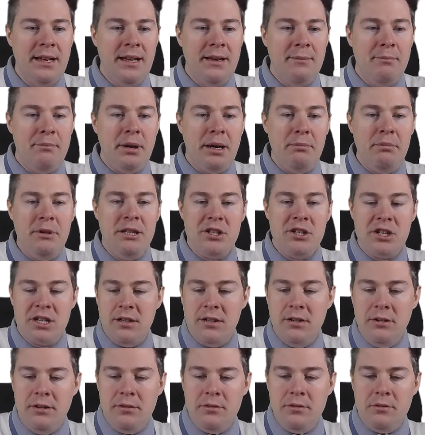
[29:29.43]

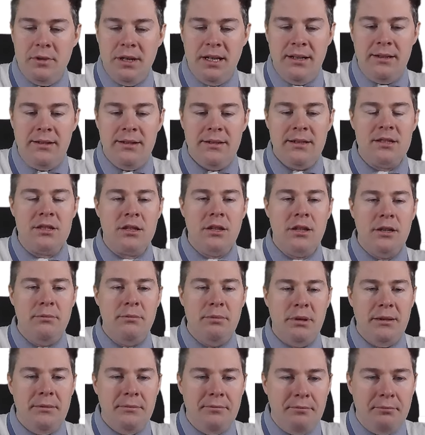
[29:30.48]
Publisher, well, it's going to
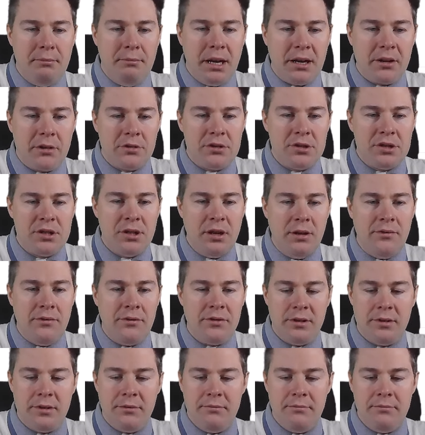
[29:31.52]
be
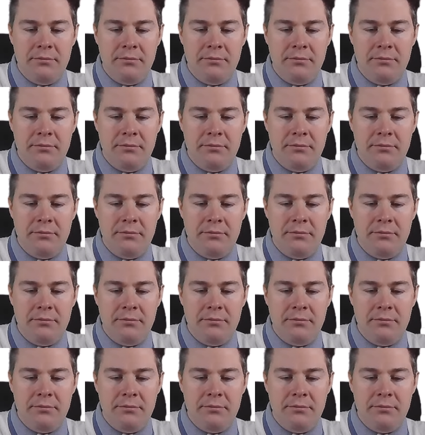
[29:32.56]
Microsoft.